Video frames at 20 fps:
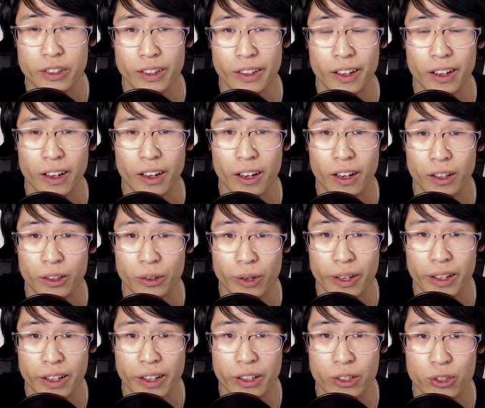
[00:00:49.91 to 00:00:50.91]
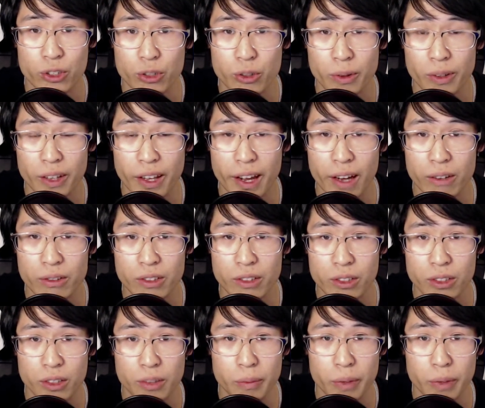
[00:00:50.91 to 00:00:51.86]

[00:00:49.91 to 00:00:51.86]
create a YouTube account